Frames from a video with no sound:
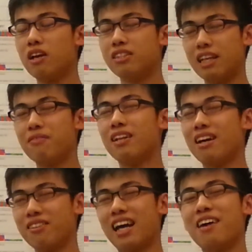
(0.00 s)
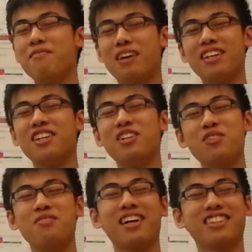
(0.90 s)
save a lot of time inventing a
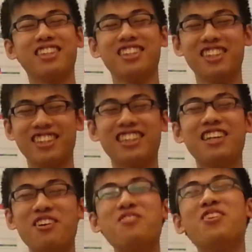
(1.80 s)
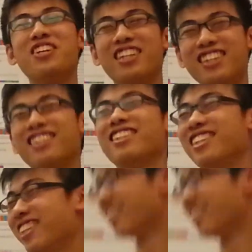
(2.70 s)
new vaccine. Thank you for your listening.